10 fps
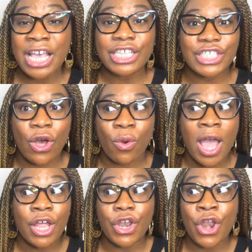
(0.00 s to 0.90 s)
So
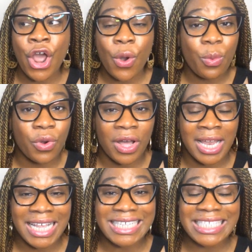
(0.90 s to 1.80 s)
no
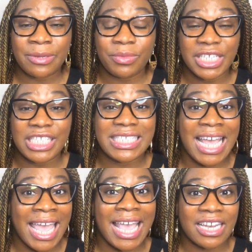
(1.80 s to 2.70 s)
one is simply
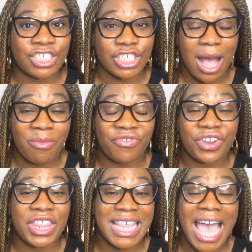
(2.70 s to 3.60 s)
staying at a job
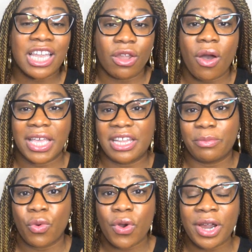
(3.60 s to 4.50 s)
for that long
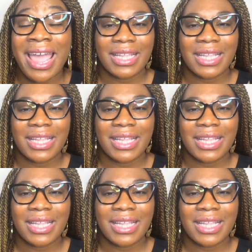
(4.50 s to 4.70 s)
anymore.